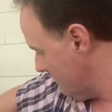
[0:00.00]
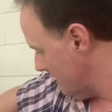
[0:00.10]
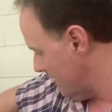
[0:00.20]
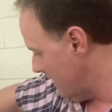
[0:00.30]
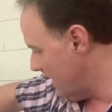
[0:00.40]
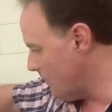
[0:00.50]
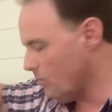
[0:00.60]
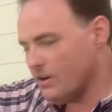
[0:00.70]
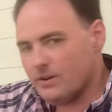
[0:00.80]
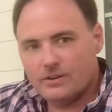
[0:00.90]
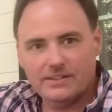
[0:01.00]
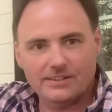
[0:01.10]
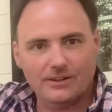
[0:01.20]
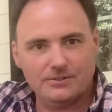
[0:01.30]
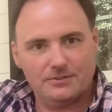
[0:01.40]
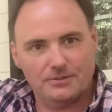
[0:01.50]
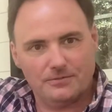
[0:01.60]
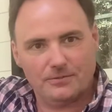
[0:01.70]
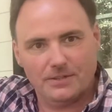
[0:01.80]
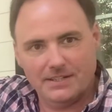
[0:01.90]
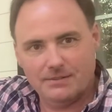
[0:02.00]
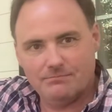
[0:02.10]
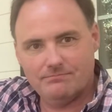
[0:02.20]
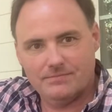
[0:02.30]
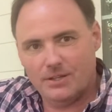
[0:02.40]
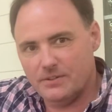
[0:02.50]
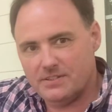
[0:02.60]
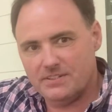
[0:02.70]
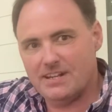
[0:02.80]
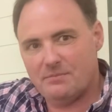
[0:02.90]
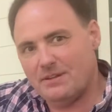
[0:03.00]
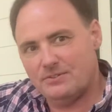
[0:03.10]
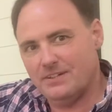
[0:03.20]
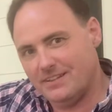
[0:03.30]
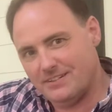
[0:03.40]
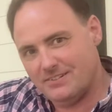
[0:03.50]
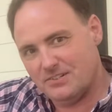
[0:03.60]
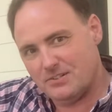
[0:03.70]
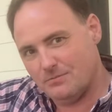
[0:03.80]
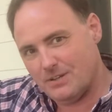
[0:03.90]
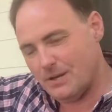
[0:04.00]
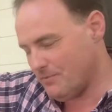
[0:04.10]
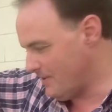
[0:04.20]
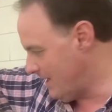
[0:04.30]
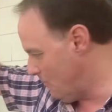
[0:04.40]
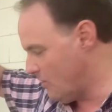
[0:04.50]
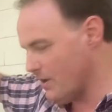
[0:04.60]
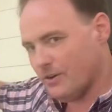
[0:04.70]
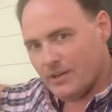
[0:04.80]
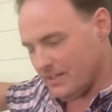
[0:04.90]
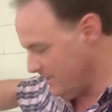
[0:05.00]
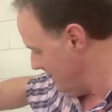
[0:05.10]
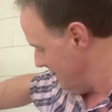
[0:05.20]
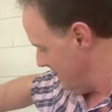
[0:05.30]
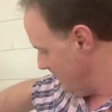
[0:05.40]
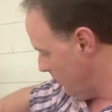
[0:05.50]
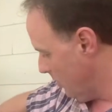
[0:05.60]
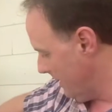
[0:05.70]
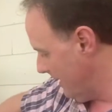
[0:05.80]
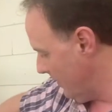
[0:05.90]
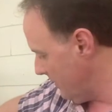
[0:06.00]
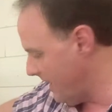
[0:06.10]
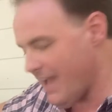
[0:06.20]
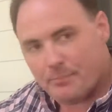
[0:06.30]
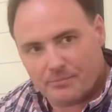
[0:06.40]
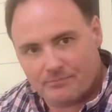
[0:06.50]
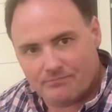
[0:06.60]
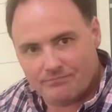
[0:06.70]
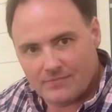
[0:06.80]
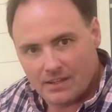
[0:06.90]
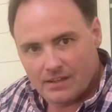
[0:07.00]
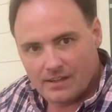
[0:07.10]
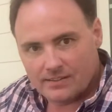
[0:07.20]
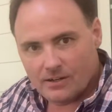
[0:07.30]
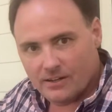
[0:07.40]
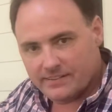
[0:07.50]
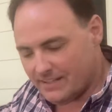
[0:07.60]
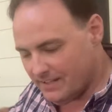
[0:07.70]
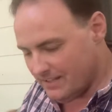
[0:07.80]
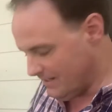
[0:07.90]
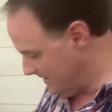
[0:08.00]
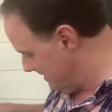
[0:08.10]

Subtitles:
hot water is also your friend. No, this is not my drink. This is just a cup of hot water I poured out of the tap as hot as I could get it.